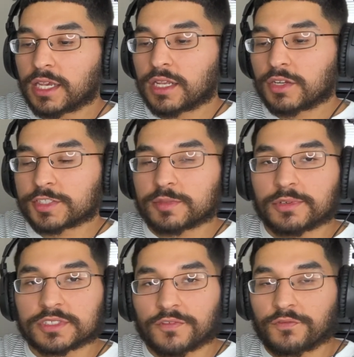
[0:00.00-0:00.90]
you're
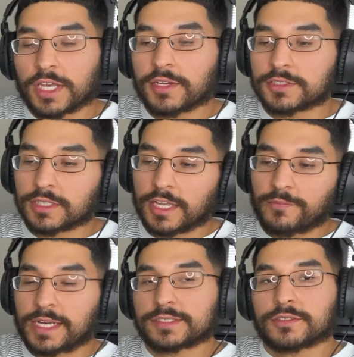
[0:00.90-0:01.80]
supposed to fear your slave
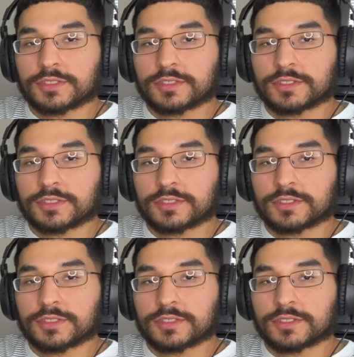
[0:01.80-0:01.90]
master.